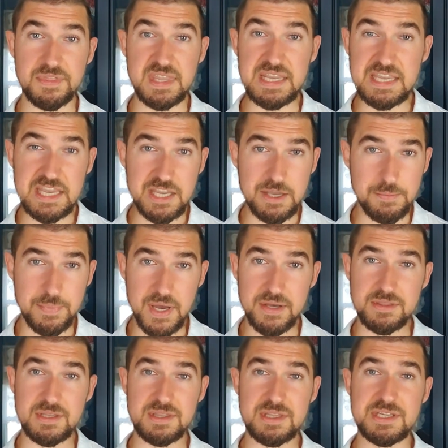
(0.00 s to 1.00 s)
thinking
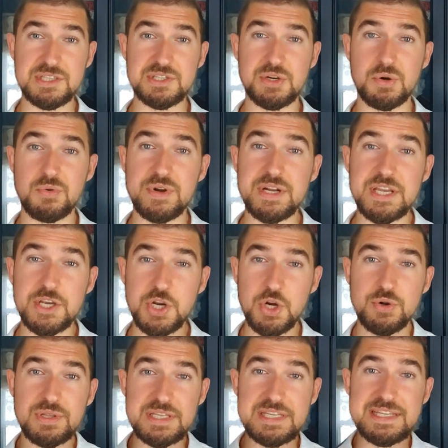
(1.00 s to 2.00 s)
about the things you're already
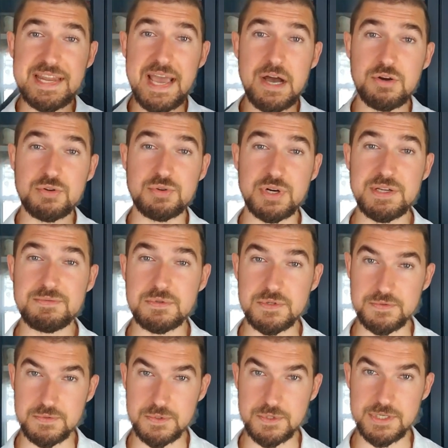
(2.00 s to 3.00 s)
currently now
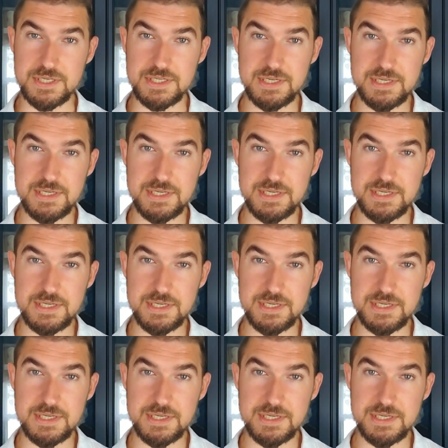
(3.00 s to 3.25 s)
grateful for.